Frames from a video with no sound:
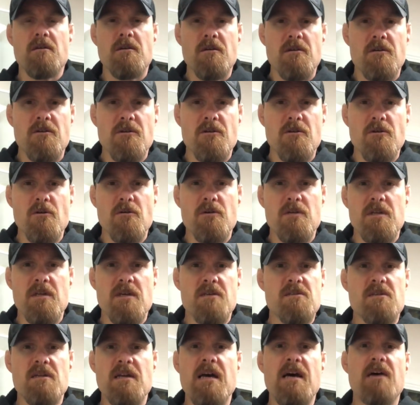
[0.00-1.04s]
You know, it
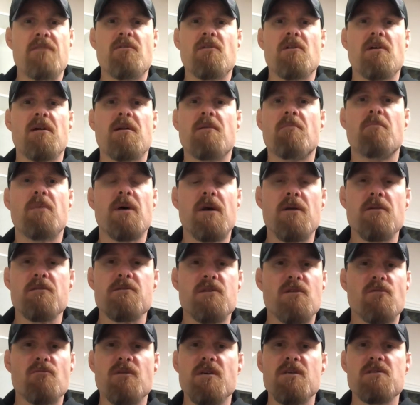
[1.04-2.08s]
doesn't have a lot of bells
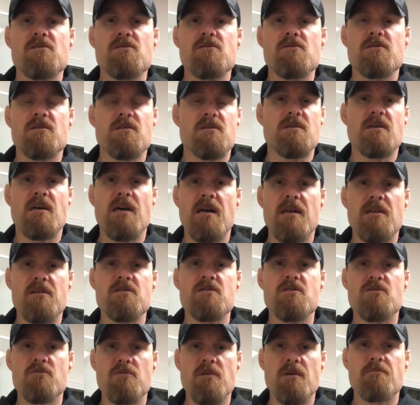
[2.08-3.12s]
and whistles. It's kind of
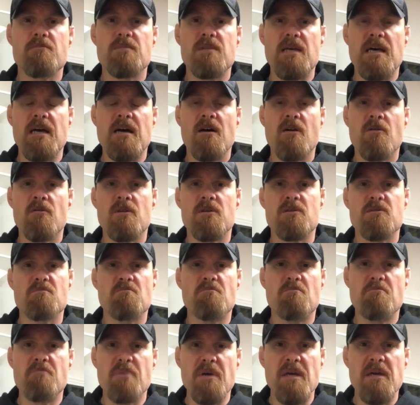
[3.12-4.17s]
stripped down. It's
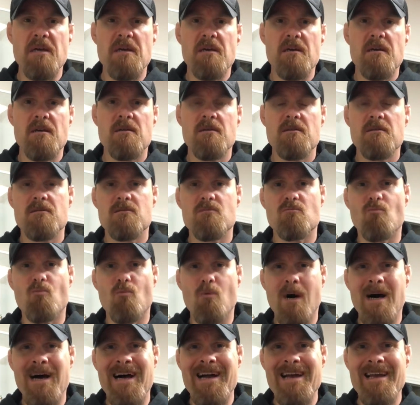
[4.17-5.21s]
big. It's
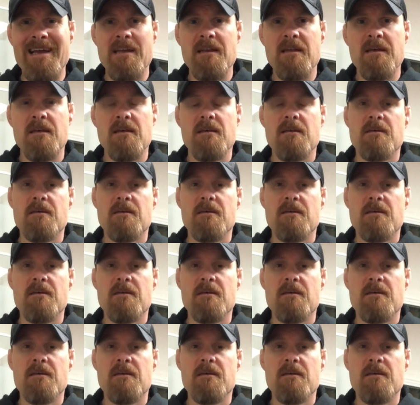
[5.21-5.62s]
wide.